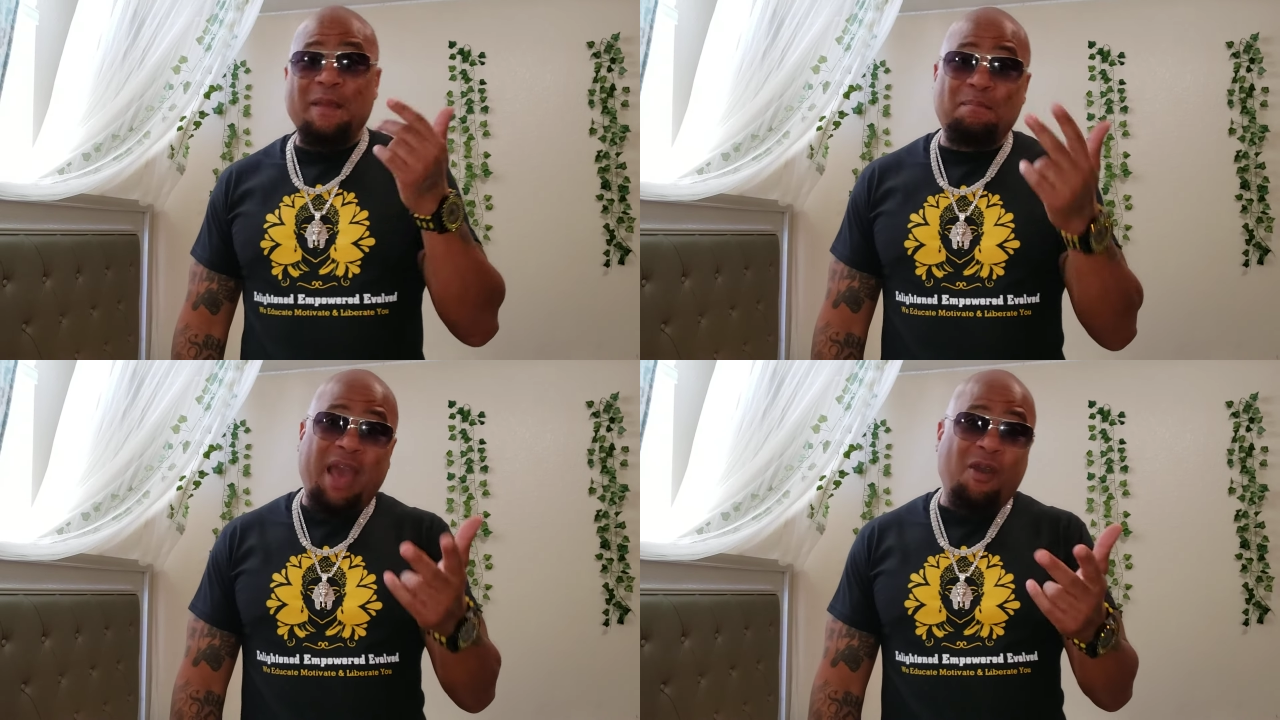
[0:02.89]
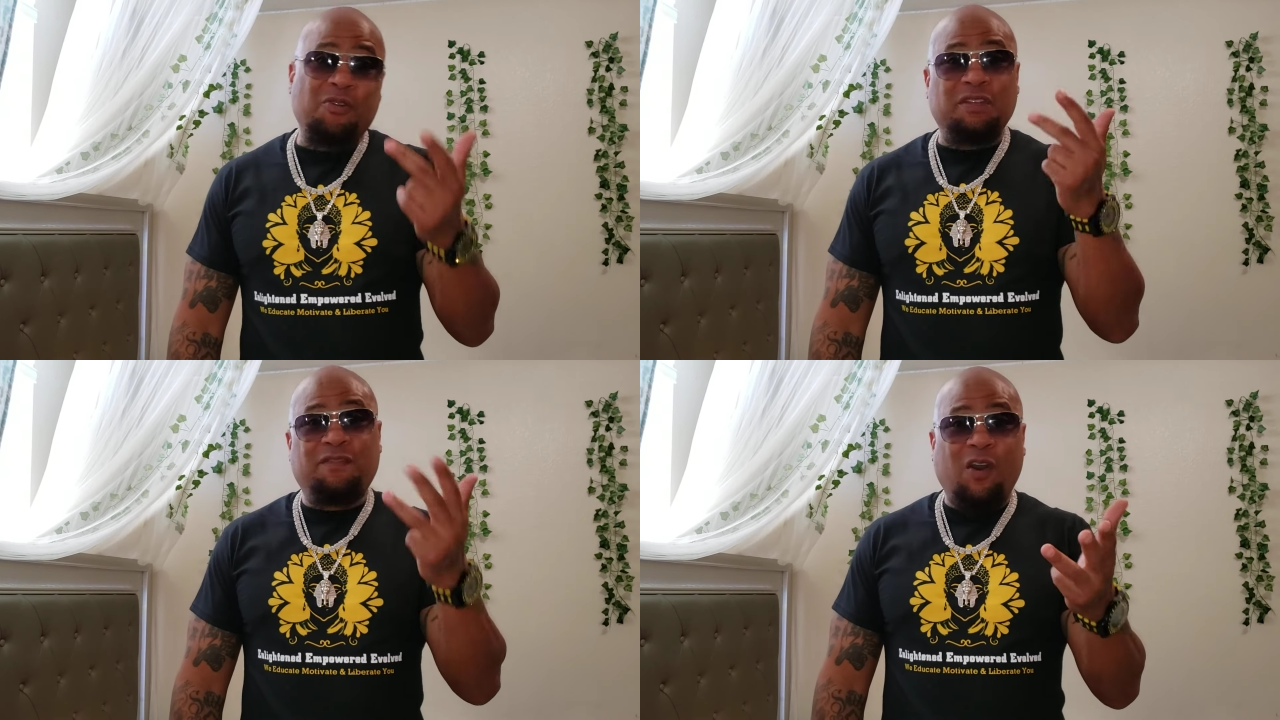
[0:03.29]

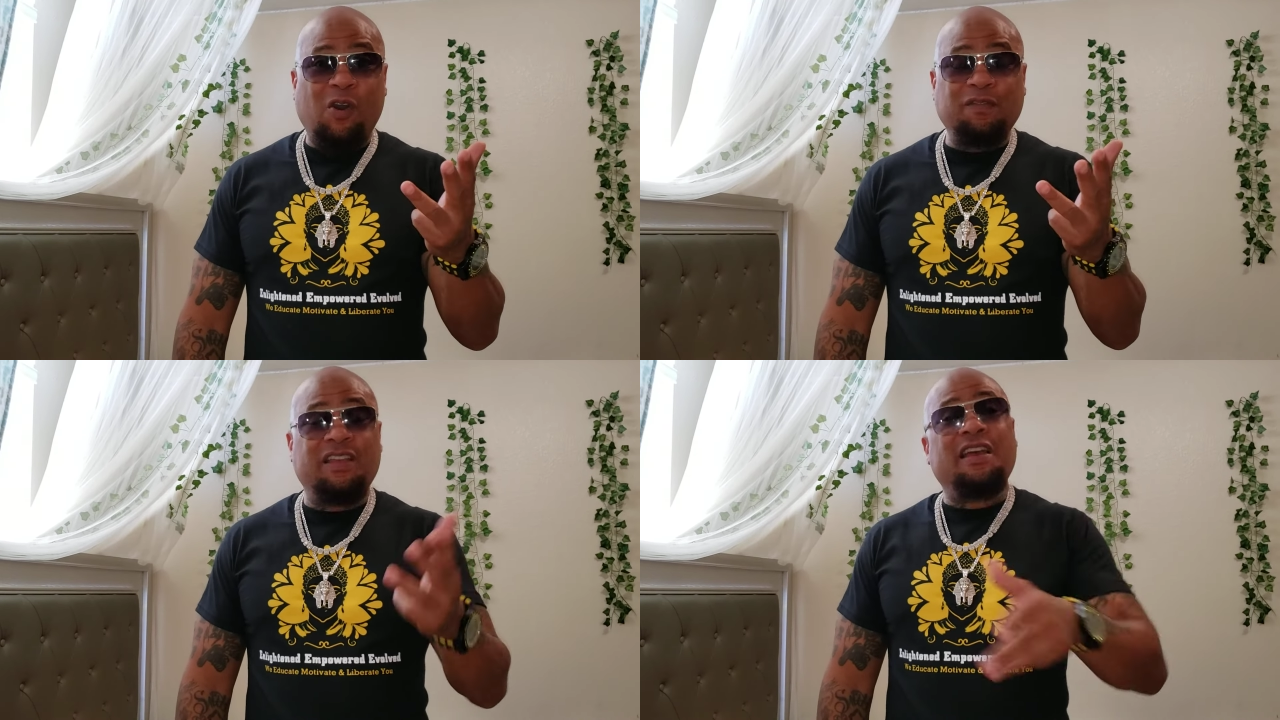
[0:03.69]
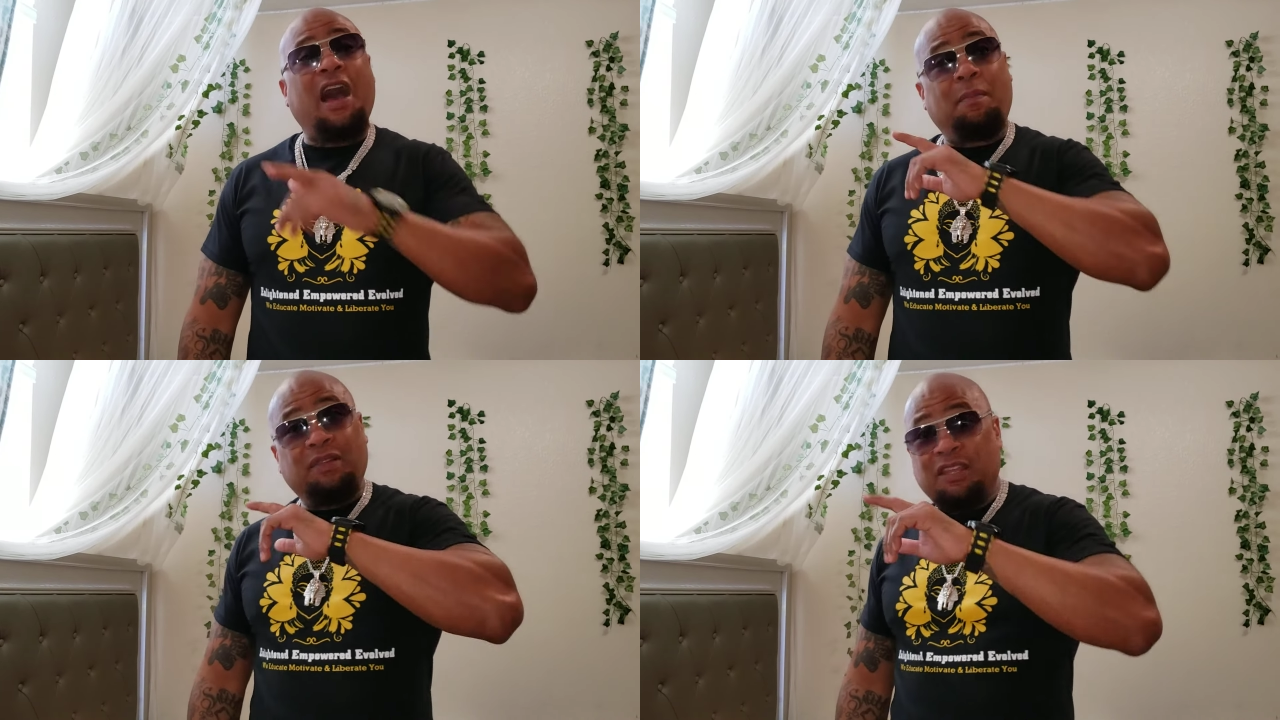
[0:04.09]
Empowered, Evolved.
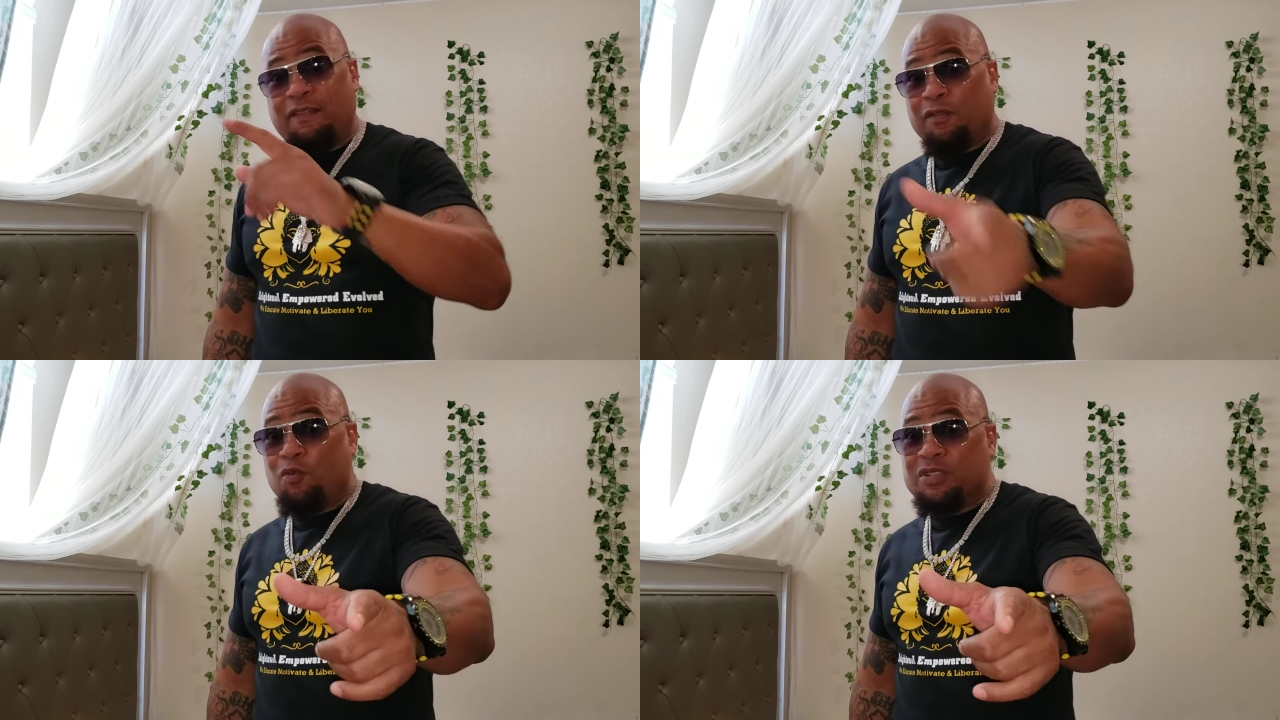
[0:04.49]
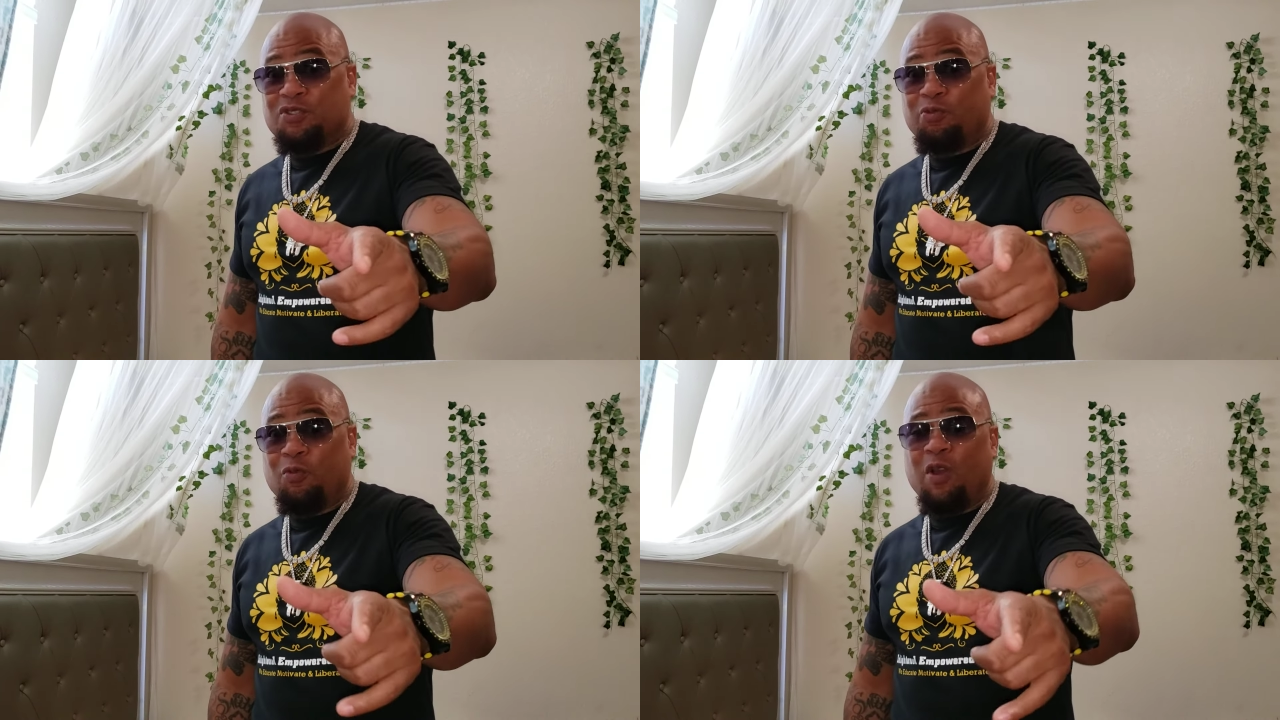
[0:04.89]
I believe
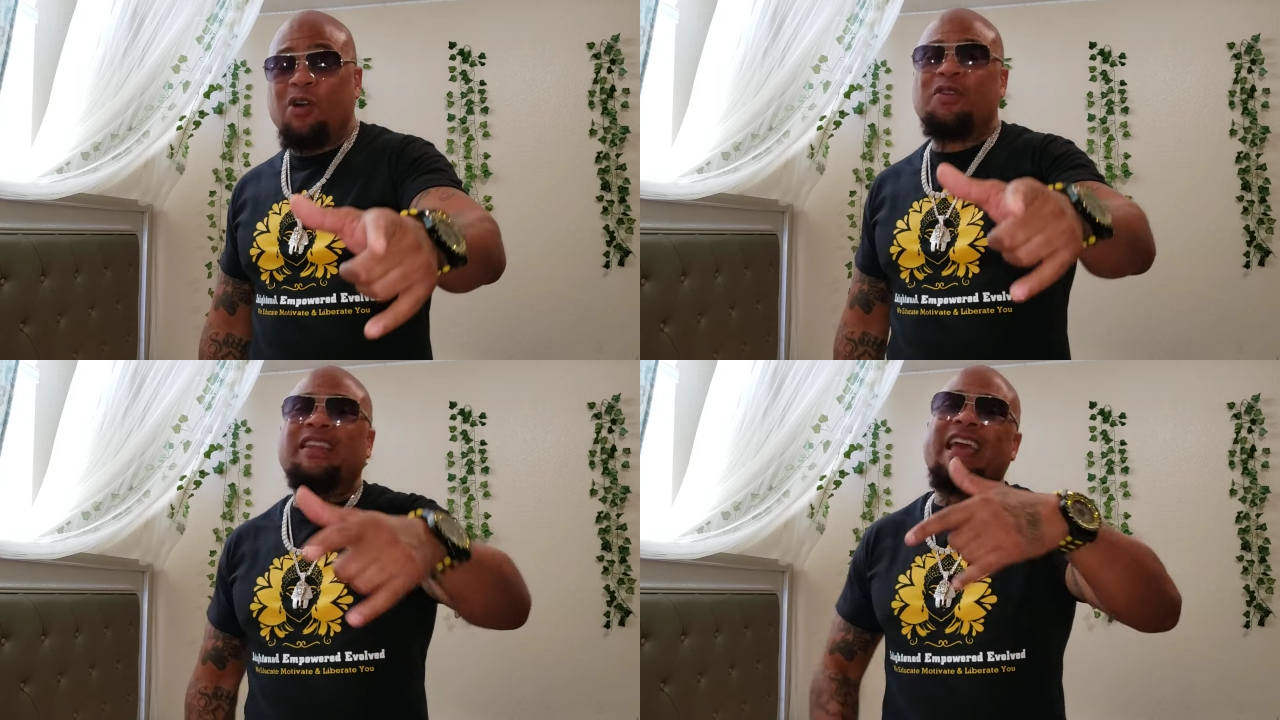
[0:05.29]
everyone's doing well and